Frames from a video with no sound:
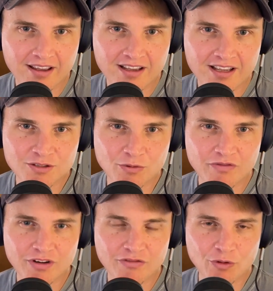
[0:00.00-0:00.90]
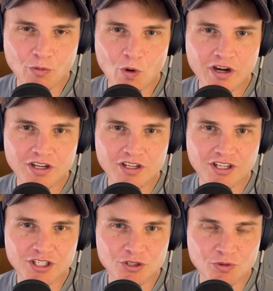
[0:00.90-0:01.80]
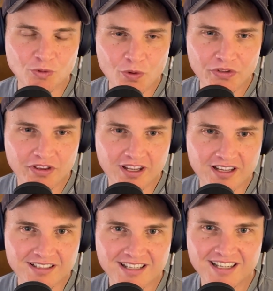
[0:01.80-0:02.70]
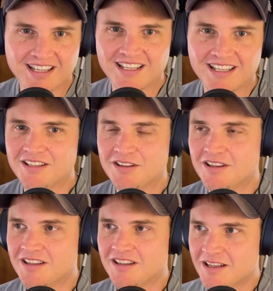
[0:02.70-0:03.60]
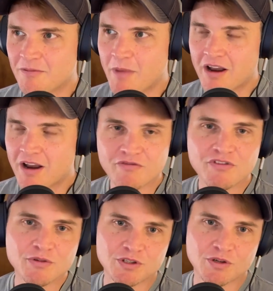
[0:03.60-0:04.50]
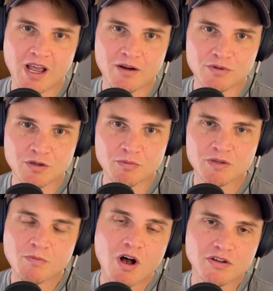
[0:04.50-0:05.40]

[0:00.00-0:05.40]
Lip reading: So even if you wanted to control things, the amount of influence you had was super small.